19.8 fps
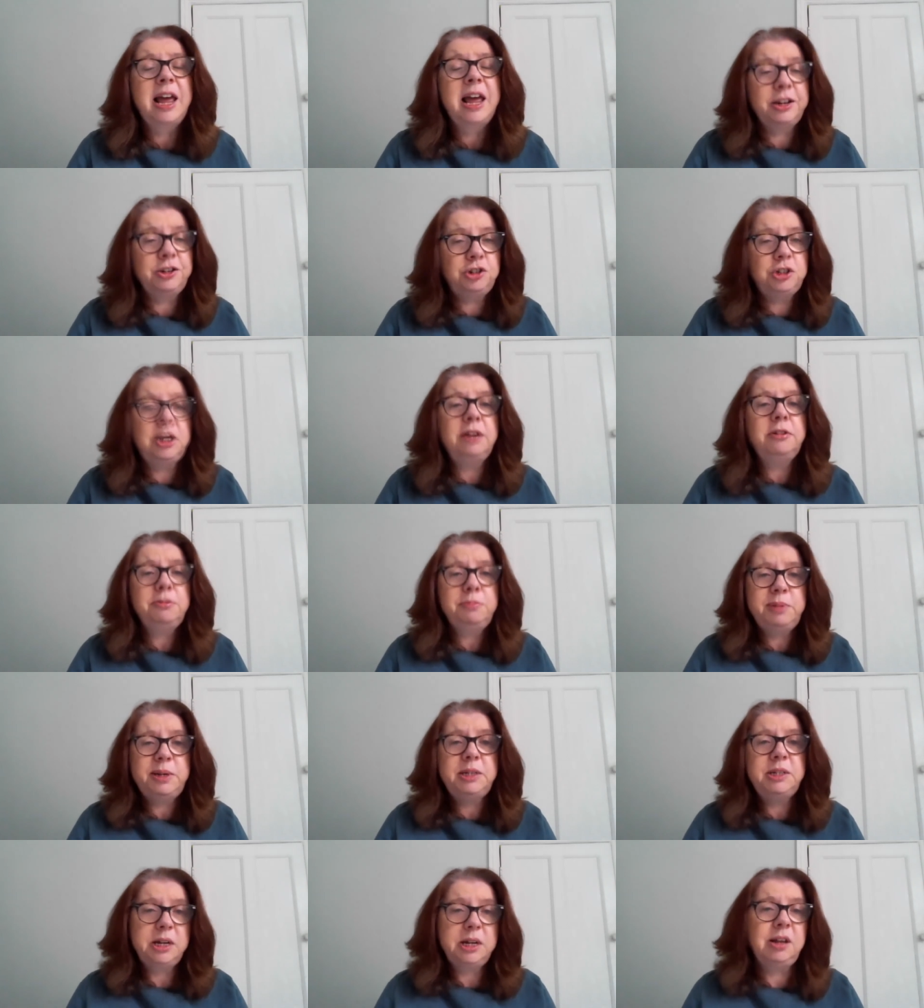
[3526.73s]
And
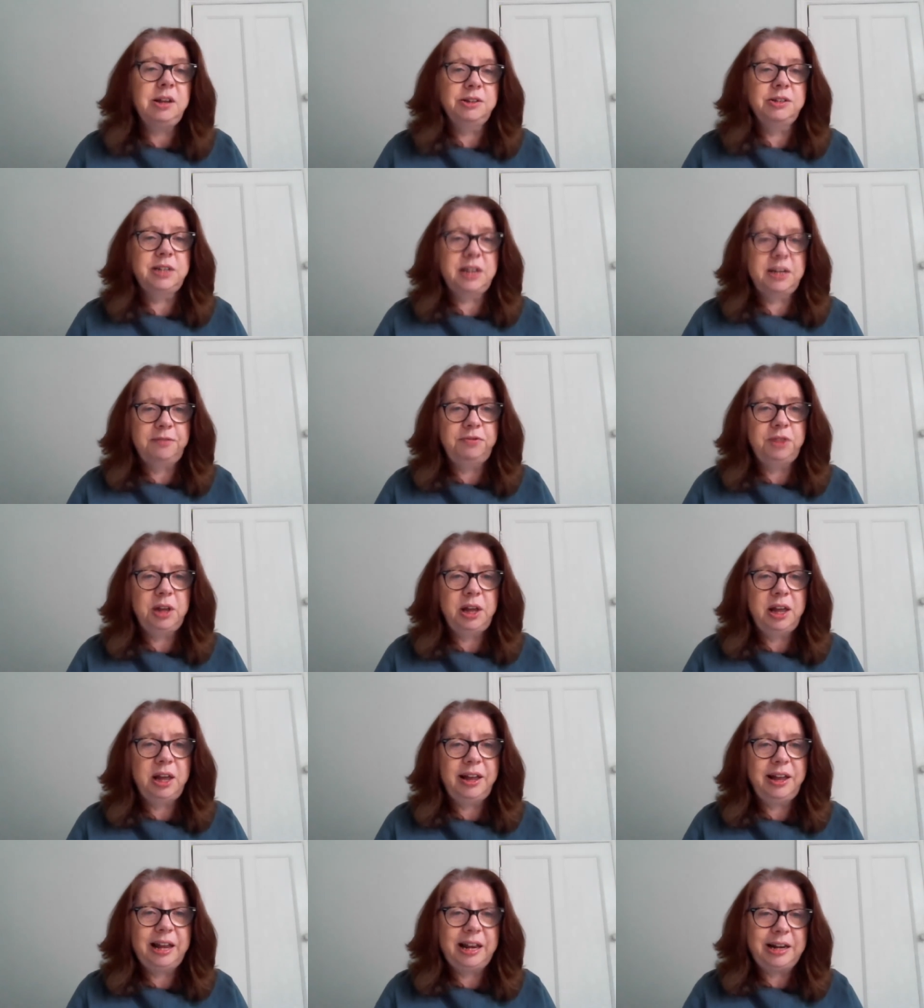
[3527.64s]
Jeremy does have
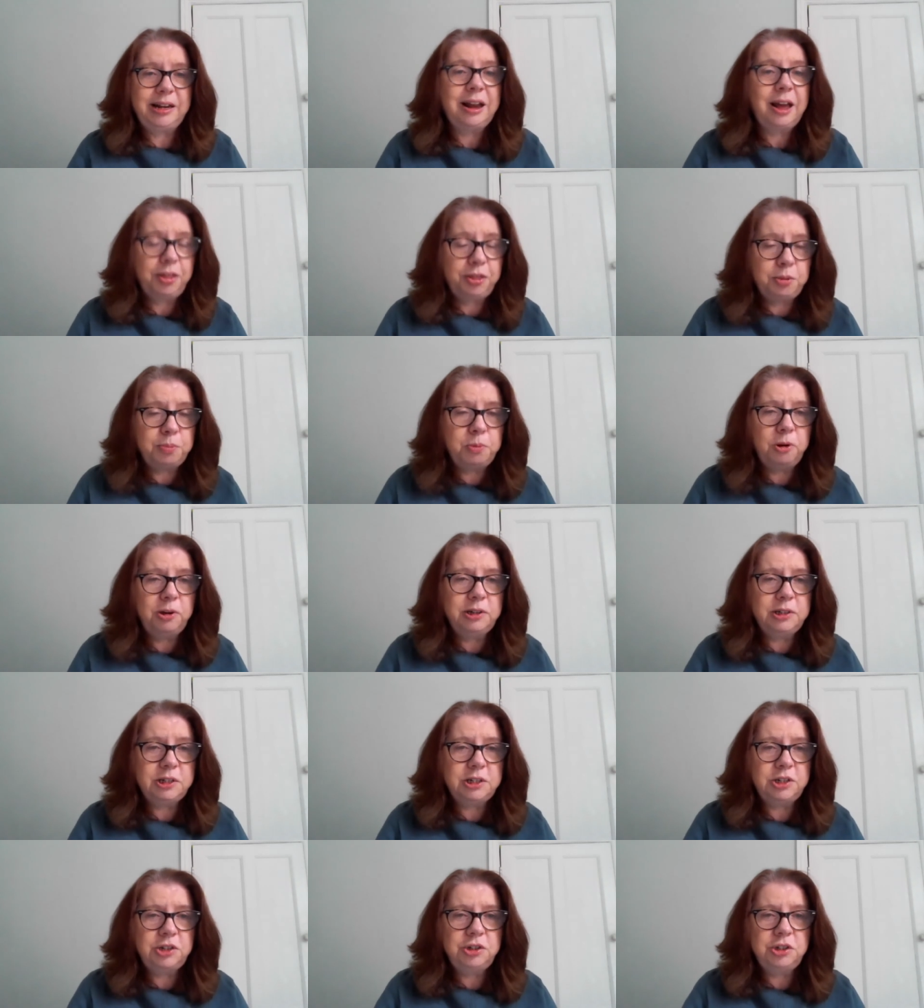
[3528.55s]
that, and other
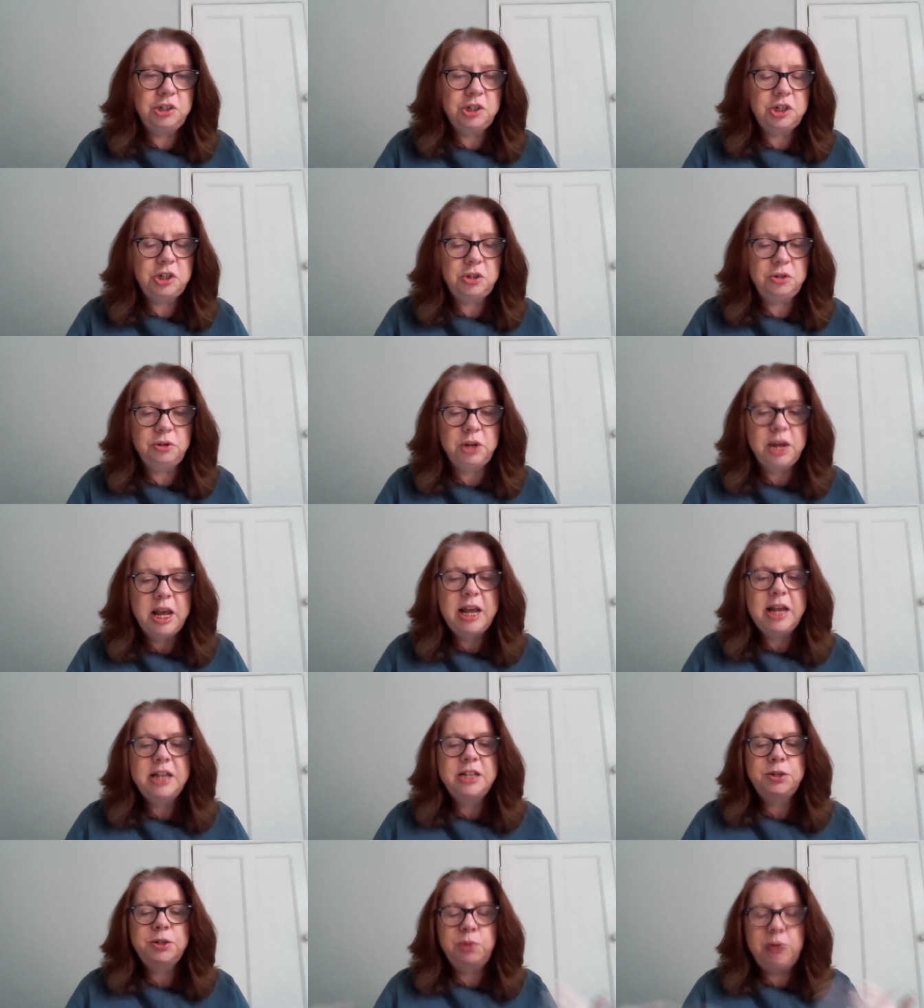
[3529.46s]
politicians do.
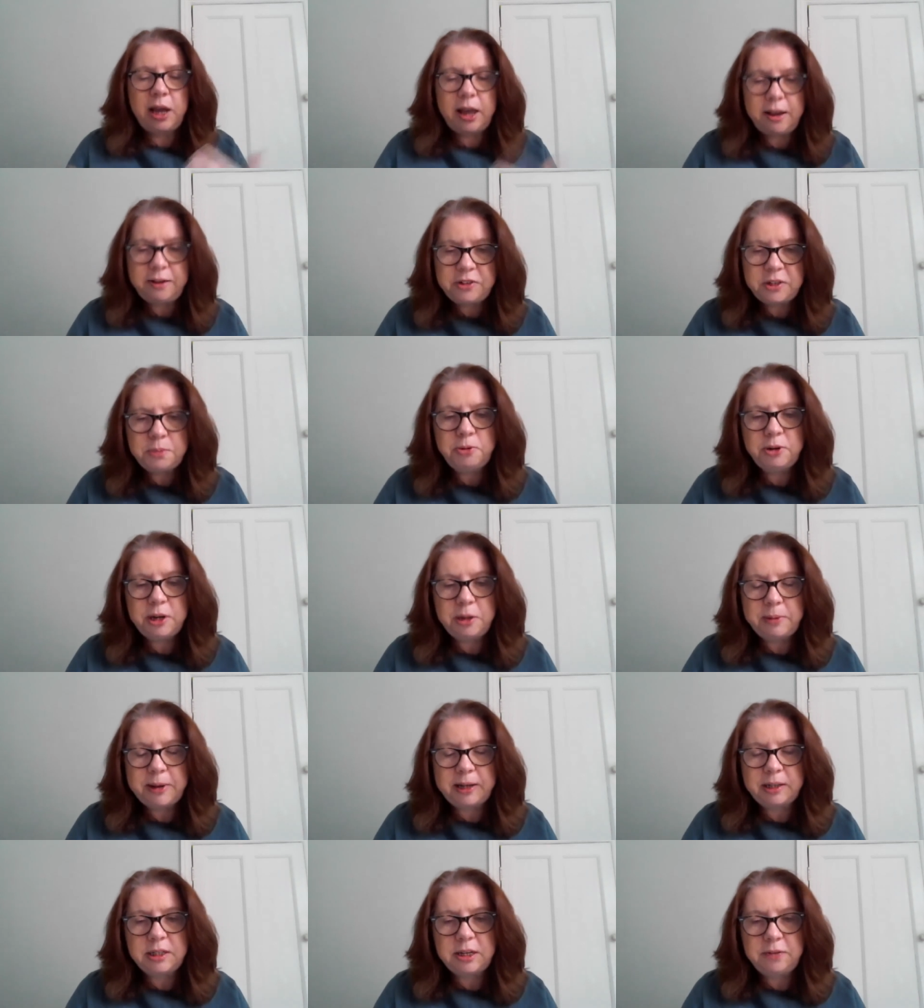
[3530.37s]
So we have to bring it
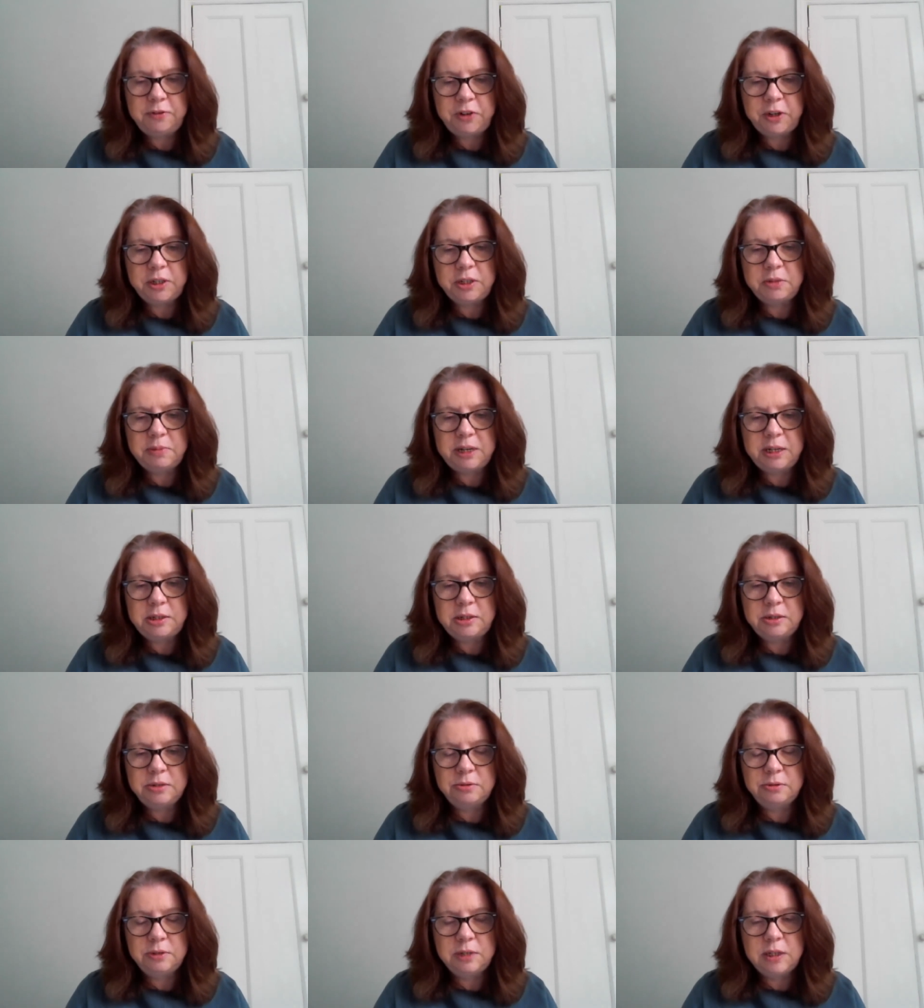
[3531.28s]
back to the
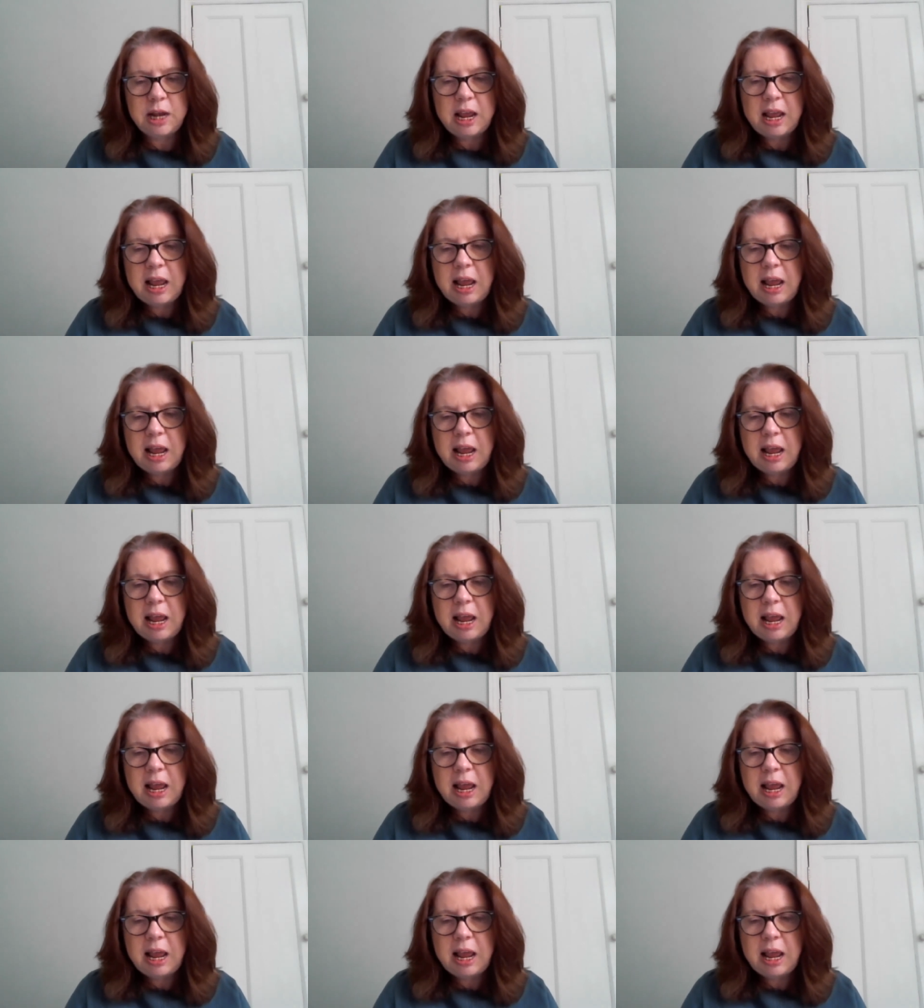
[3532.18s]
fundamentals.